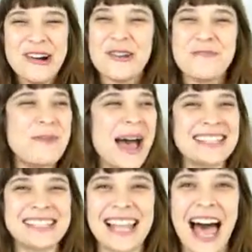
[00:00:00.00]

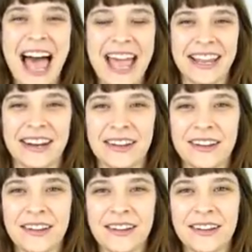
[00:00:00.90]
Best line!
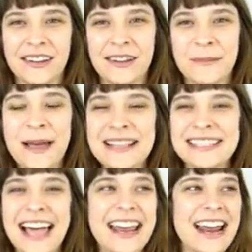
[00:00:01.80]

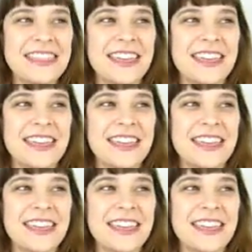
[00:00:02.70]
Best line I